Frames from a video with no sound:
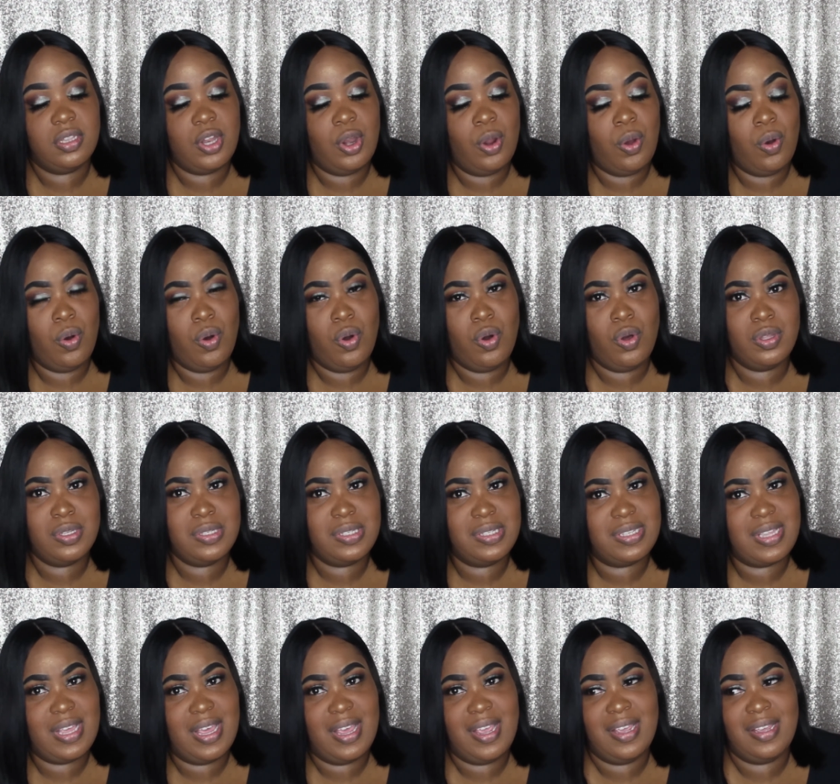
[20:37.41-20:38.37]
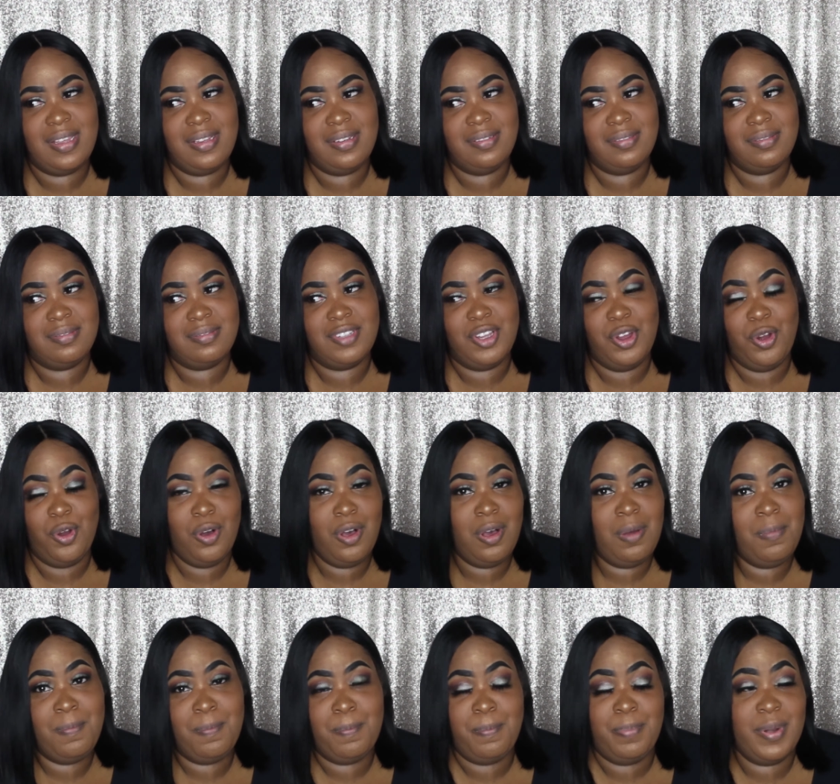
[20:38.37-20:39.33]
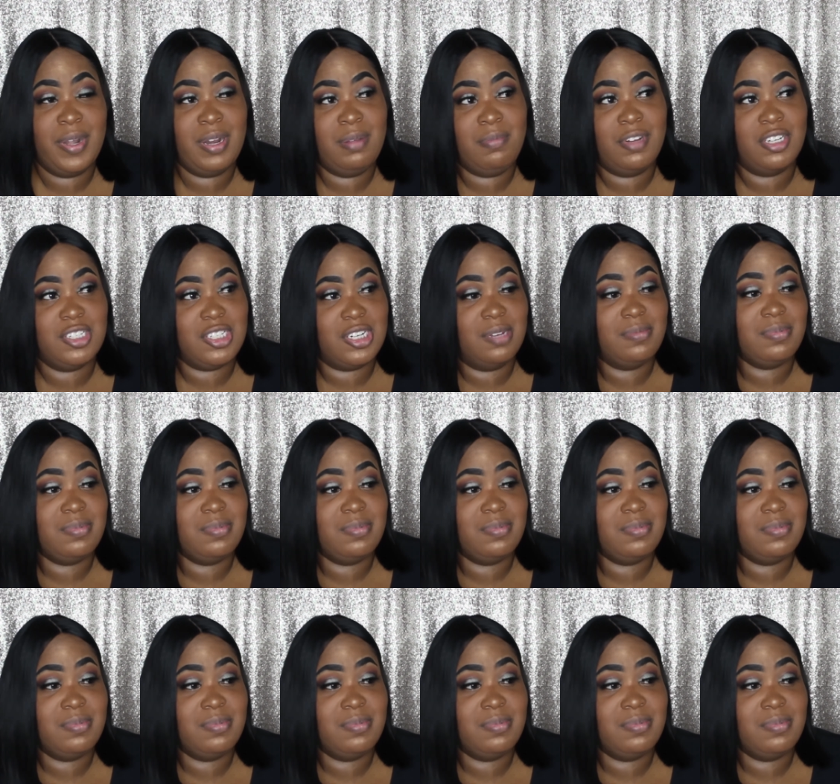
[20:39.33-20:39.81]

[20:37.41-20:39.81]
they're all saying they're all pretty much